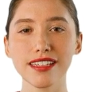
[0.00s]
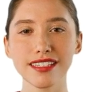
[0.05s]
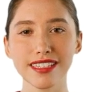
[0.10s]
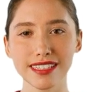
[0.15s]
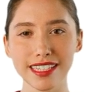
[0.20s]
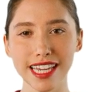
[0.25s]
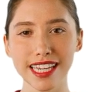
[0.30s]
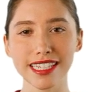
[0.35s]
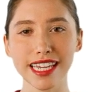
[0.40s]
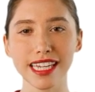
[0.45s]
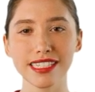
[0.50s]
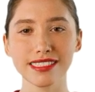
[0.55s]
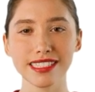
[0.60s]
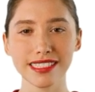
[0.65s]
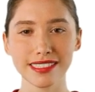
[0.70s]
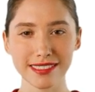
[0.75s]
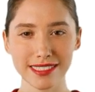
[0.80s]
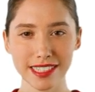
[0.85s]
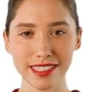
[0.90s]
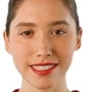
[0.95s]
in the late
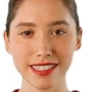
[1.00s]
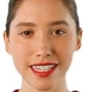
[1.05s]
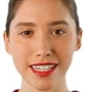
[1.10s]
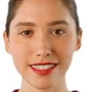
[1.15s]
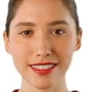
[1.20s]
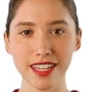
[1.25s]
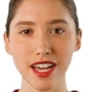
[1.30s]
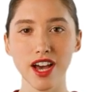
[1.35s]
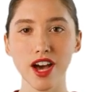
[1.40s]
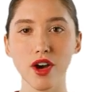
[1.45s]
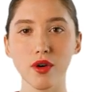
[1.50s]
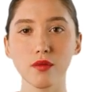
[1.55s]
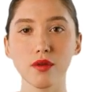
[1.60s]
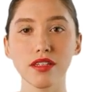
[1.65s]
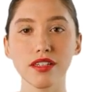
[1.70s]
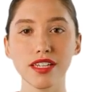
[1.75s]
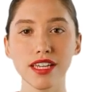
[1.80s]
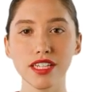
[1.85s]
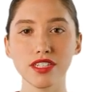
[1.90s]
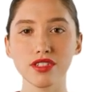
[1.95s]
1960s with
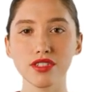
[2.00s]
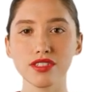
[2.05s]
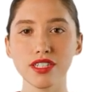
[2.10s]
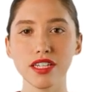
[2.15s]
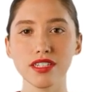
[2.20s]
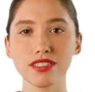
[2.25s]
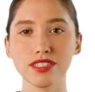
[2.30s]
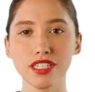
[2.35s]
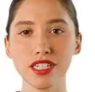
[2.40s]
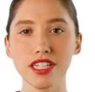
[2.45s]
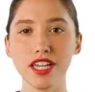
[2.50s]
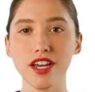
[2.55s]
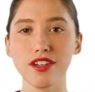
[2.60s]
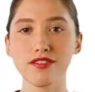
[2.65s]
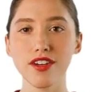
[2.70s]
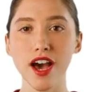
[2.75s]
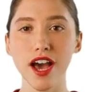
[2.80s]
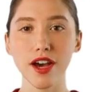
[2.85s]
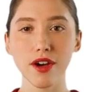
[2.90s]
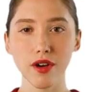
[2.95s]
the introduction of
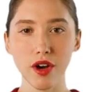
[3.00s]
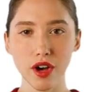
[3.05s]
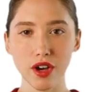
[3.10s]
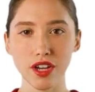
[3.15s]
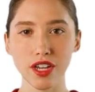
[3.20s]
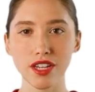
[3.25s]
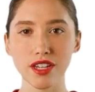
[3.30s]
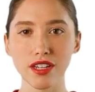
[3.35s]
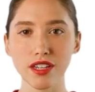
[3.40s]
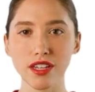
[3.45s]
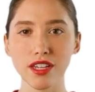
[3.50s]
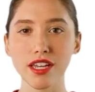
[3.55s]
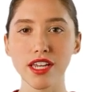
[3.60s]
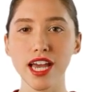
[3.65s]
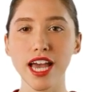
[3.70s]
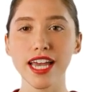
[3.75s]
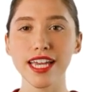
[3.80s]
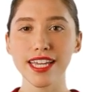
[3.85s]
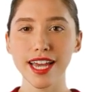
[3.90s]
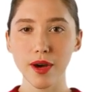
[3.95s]
hierarchical
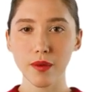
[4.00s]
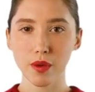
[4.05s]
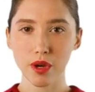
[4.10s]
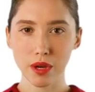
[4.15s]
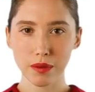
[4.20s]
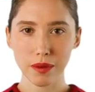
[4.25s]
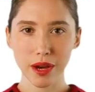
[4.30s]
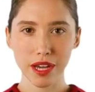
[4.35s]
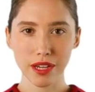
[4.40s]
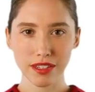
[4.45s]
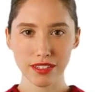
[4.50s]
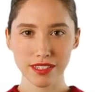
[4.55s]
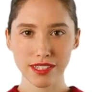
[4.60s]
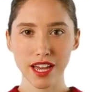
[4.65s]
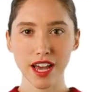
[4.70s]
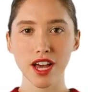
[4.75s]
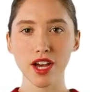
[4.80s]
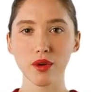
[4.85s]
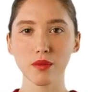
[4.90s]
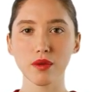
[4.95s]
and network models,
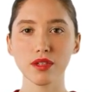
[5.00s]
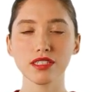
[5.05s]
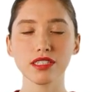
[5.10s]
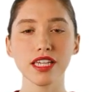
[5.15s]
which